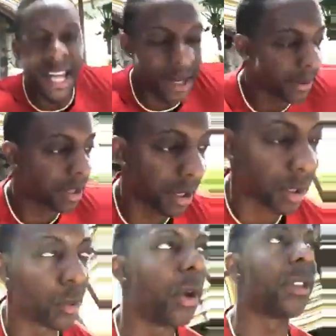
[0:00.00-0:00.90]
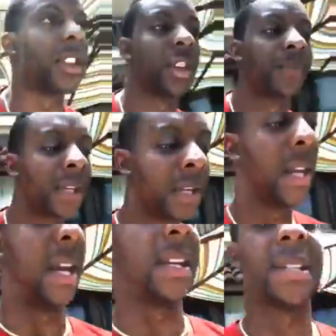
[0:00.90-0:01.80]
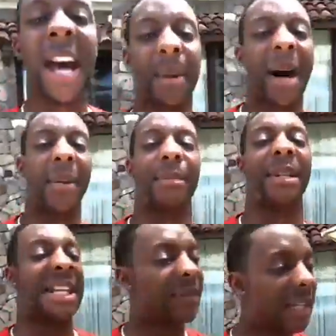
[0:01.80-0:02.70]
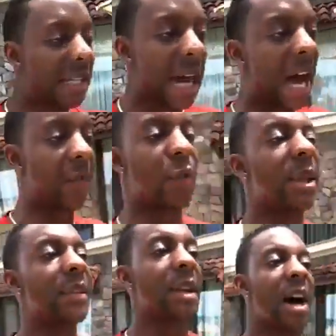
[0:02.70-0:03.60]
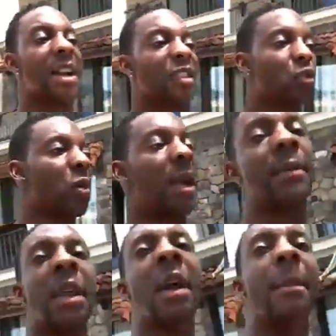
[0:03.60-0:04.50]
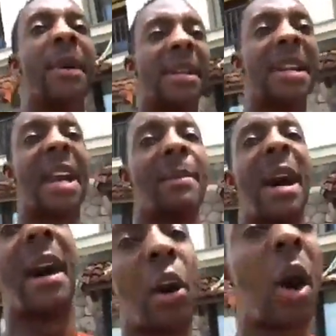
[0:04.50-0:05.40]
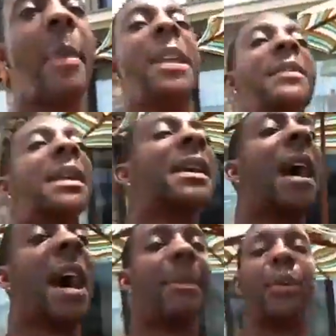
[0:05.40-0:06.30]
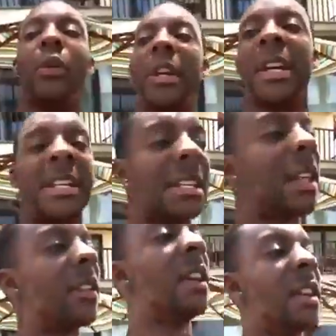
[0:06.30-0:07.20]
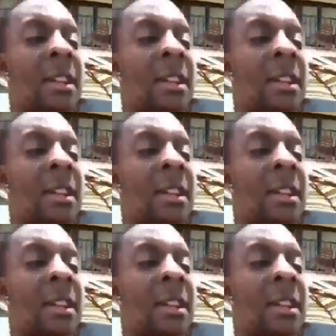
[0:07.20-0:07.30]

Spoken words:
And let me share some with you. And it's not about believing in God. If you believe in God, that's great. But it's not about, oh, I believe in God, Buddha, and these other.